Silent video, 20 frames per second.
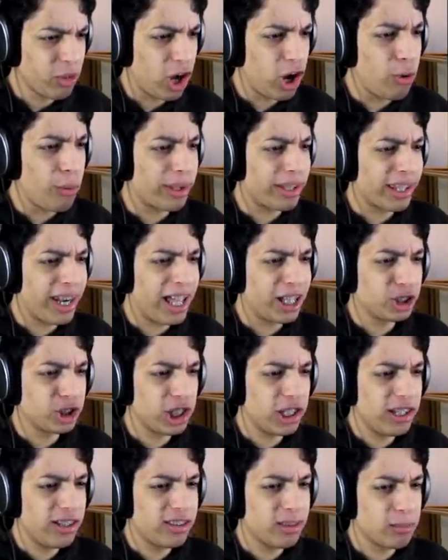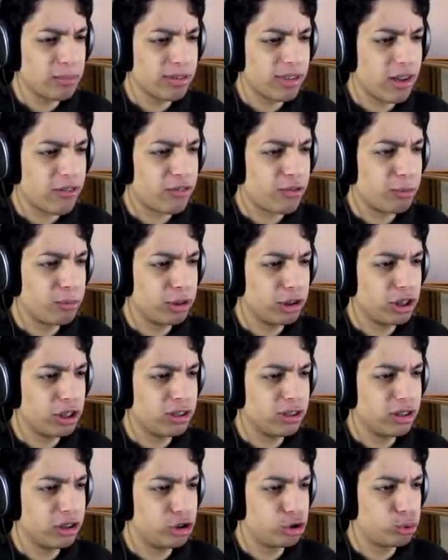Oh, I can actually eat some stuff from
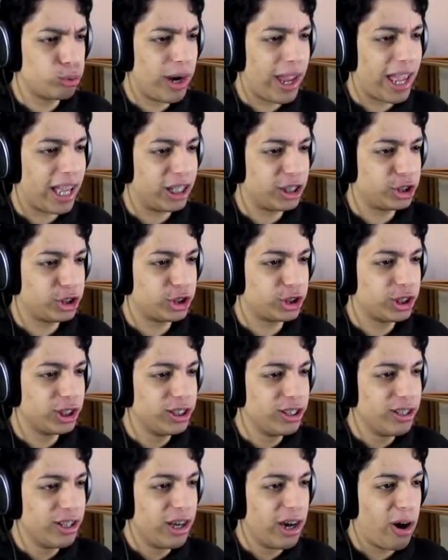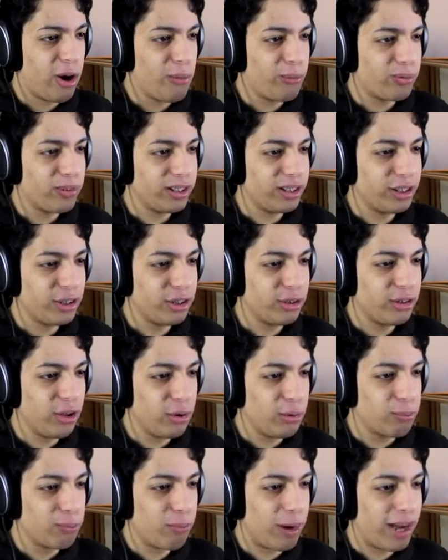the trash. Hopefully you
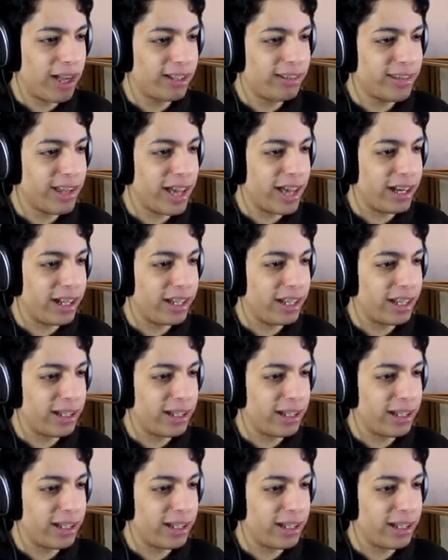don't mind, daddy.